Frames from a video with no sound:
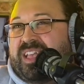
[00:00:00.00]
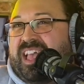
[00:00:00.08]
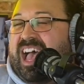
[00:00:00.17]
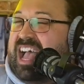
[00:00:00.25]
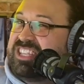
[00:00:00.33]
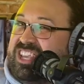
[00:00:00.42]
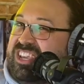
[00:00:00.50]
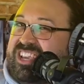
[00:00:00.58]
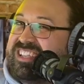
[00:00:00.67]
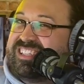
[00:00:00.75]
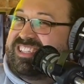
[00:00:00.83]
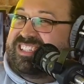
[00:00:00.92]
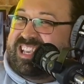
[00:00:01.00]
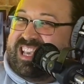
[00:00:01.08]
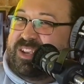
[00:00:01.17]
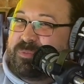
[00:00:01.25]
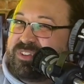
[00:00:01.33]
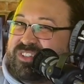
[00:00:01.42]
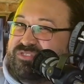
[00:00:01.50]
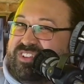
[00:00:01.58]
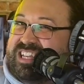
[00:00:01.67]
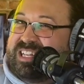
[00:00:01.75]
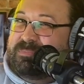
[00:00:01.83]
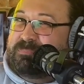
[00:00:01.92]
And you could see he wasn't
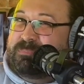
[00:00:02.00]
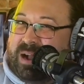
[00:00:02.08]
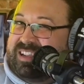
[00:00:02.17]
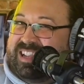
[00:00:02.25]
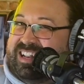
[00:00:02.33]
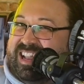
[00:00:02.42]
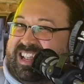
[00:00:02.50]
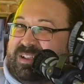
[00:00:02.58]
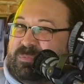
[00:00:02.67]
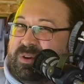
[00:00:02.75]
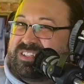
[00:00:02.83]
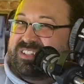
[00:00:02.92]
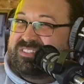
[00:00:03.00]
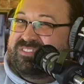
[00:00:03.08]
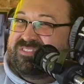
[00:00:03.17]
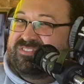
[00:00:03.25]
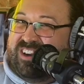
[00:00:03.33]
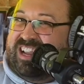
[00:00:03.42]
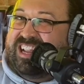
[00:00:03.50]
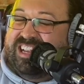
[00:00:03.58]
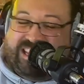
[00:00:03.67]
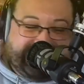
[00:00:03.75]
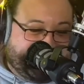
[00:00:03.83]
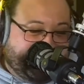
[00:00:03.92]
really buying it. He wasn't
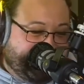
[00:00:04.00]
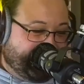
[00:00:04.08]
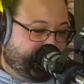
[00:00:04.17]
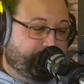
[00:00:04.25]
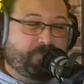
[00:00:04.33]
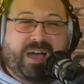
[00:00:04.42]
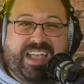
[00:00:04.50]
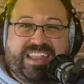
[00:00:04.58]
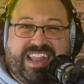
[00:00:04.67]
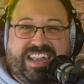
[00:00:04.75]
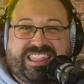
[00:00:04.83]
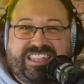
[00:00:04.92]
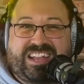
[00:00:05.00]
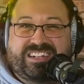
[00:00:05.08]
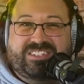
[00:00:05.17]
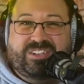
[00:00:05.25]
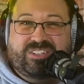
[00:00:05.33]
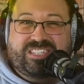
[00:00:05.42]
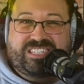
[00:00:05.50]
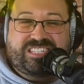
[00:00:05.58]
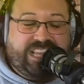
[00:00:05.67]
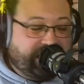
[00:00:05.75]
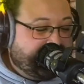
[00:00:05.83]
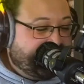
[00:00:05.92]
really buying anything I'd got to
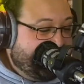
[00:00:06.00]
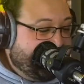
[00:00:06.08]
sell.